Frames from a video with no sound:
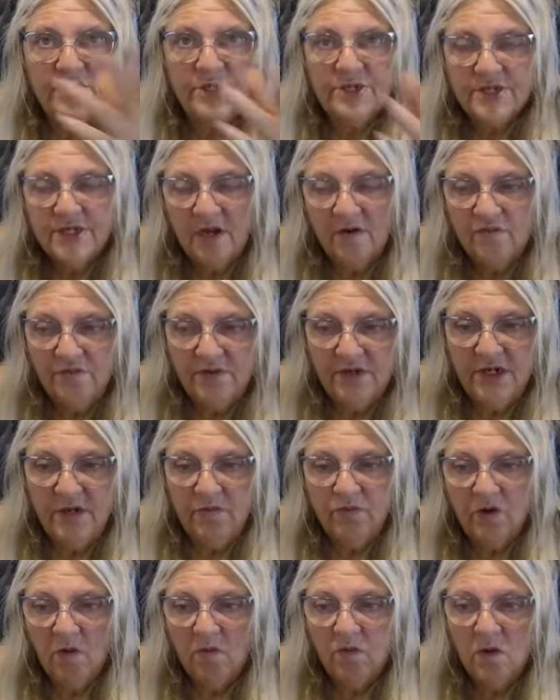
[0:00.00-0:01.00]
self-pity
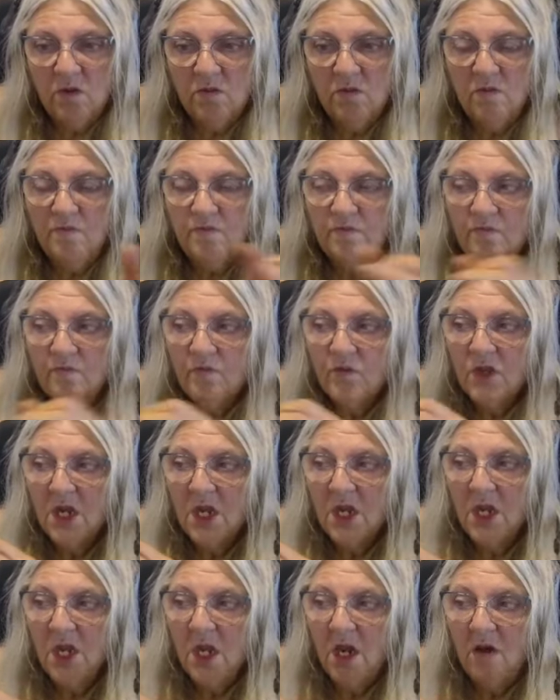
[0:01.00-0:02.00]
problem
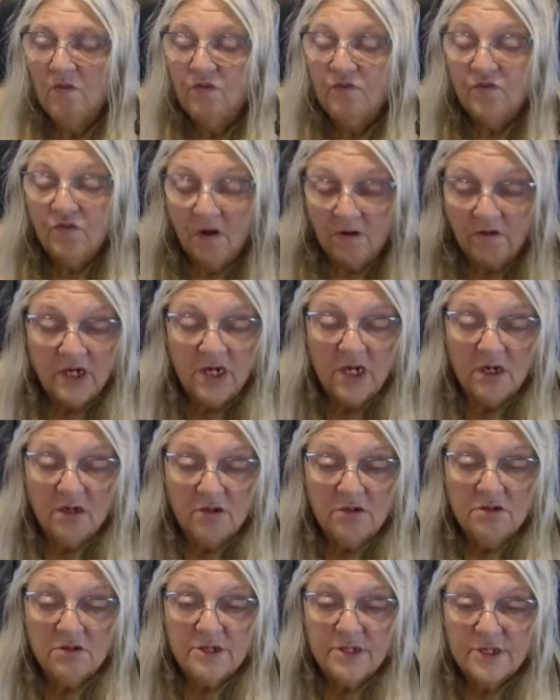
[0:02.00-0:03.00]
are very
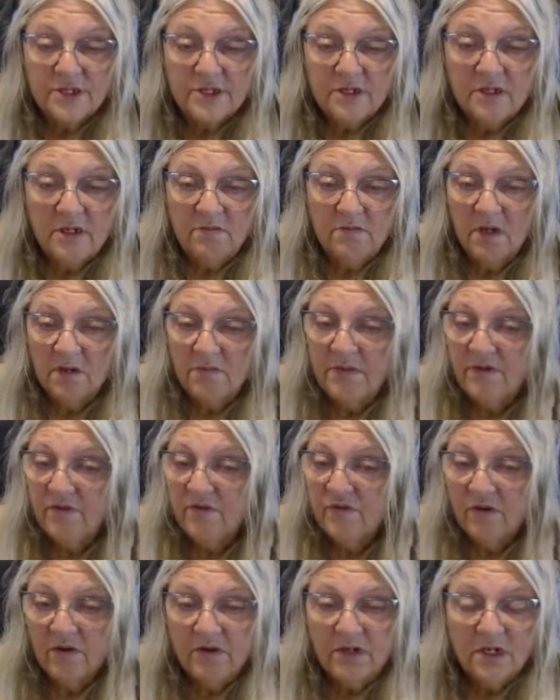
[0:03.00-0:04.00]
close, they might be
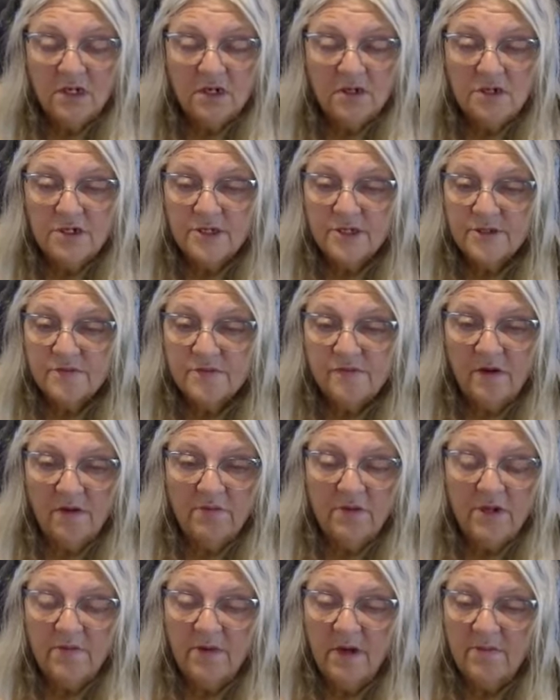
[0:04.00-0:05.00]
very close
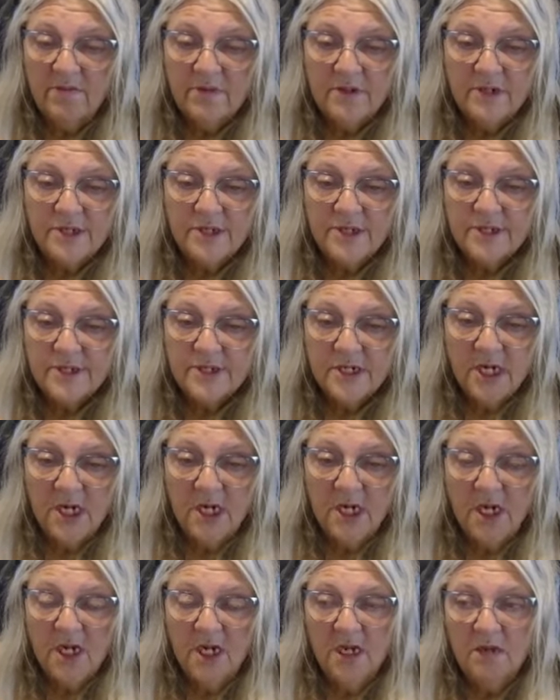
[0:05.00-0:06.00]
family members,
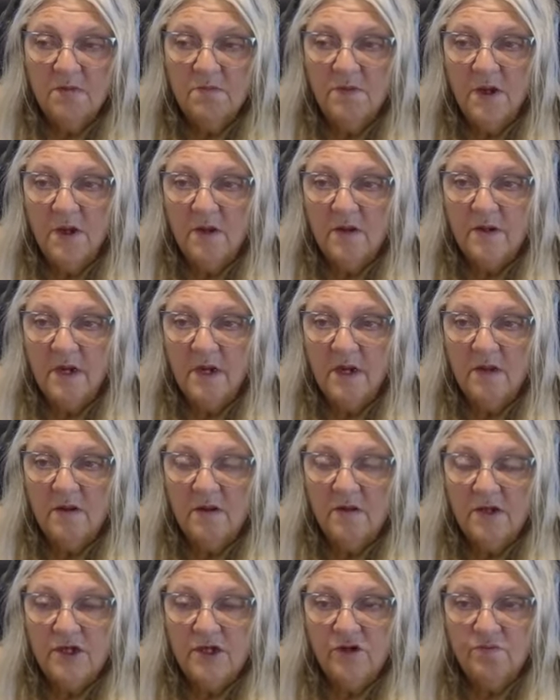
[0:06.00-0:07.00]
but
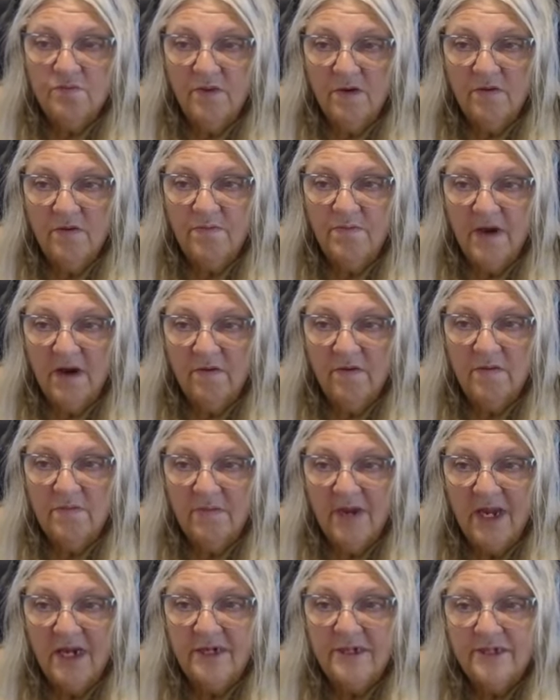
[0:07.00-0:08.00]
you better bear in
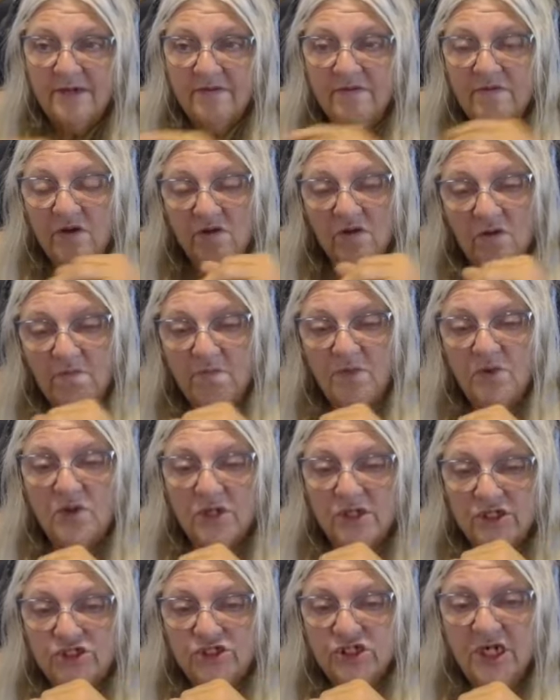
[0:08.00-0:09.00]
mind they've got a ball
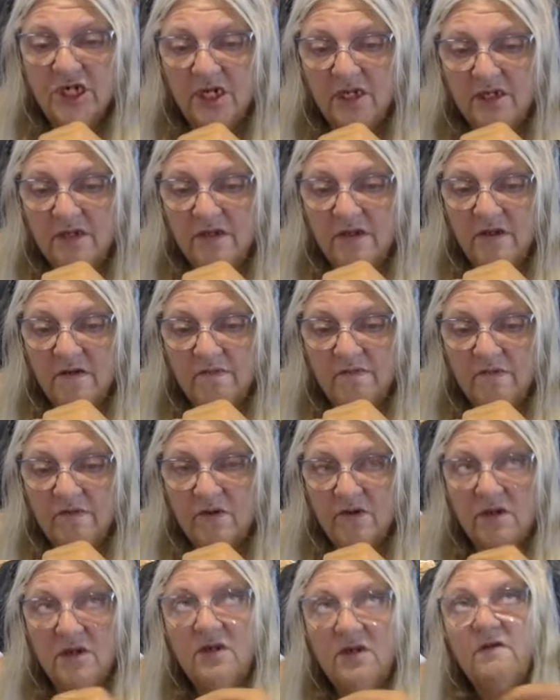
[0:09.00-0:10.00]
and chain in their
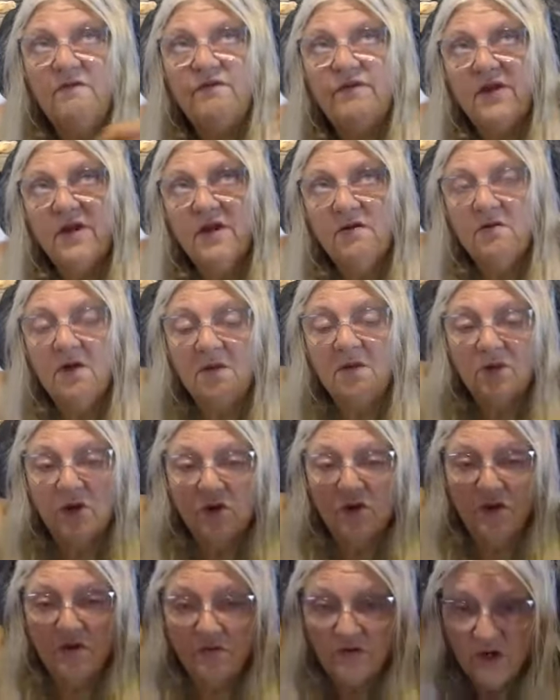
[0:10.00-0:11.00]
foot, and if they grab
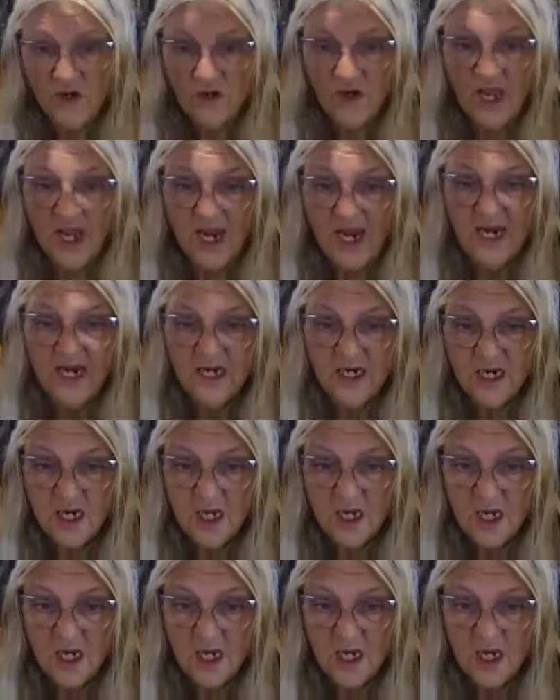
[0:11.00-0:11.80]
hold of your leg,